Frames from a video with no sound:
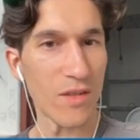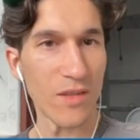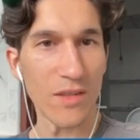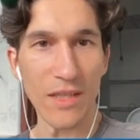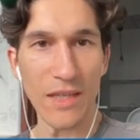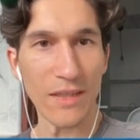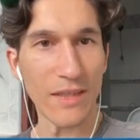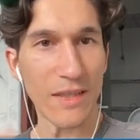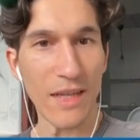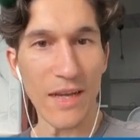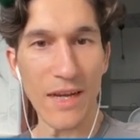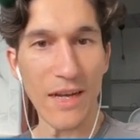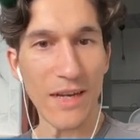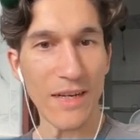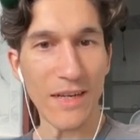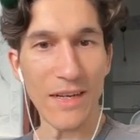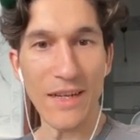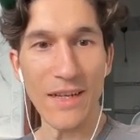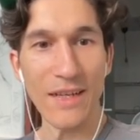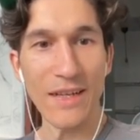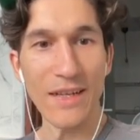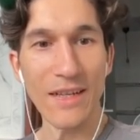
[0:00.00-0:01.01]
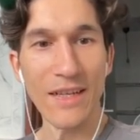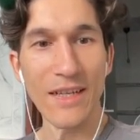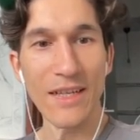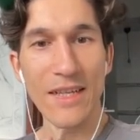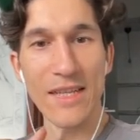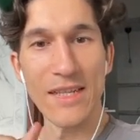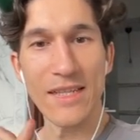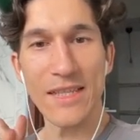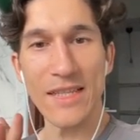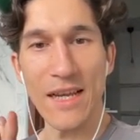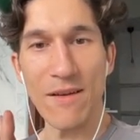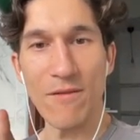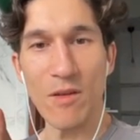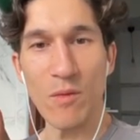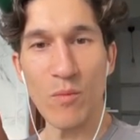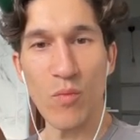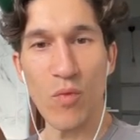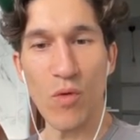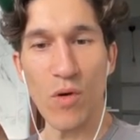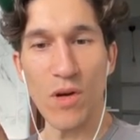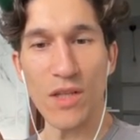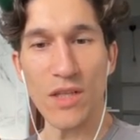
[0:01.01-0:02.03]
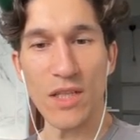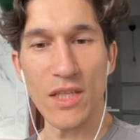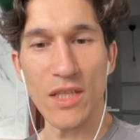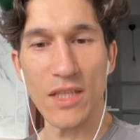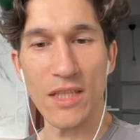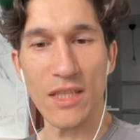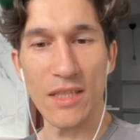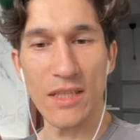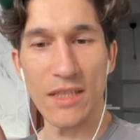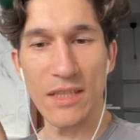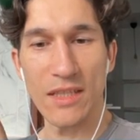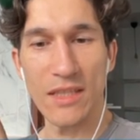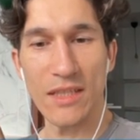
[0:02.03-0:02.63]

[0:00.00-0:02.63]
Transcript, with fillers: That nine. Seven points.